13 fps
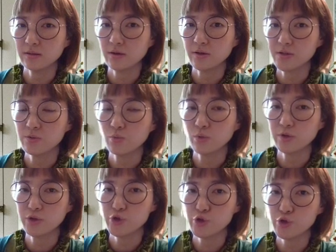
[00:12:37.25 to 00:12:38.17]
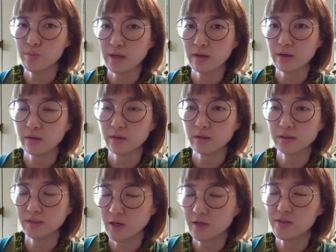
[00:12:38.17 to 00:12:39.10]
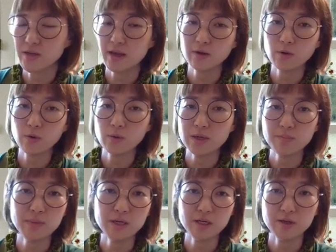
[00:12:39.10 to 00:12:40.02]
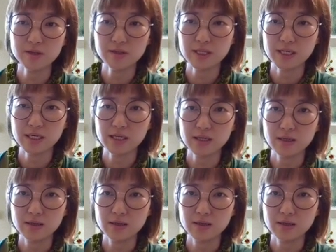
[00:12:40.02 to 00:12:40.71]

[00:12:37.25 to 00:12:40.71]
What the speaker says: doesn't want to start a call immediately.